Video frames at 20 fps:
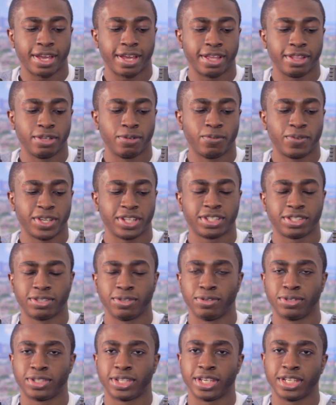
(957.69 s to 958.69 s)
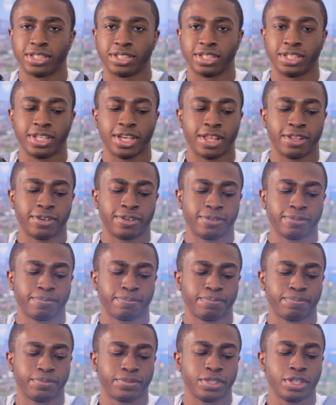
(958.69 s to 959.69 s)
and the rig still stays together.
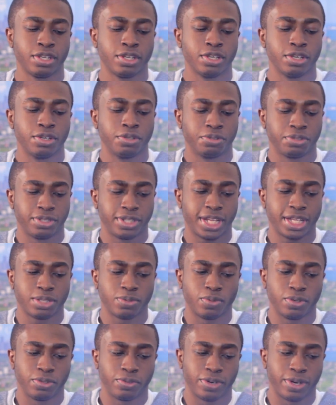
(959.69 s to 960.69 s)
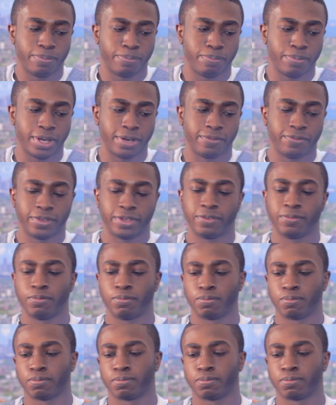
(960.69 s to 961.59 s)
So that's one great benefit.